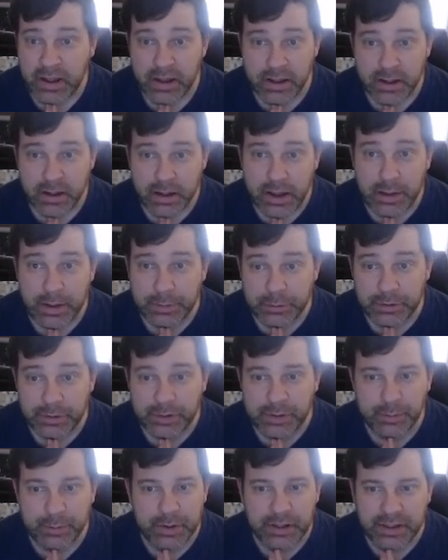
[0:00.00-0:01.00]
I look at the
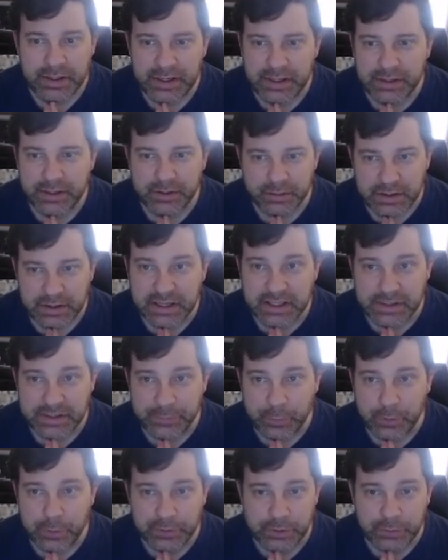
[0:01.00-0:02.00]
ability. Like, it's a
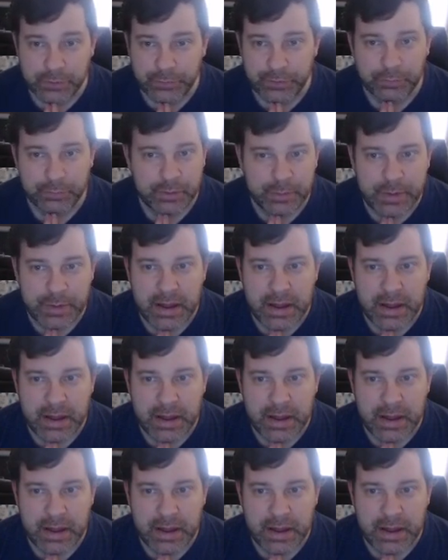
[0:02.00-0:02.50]
4/2 for 3 mana.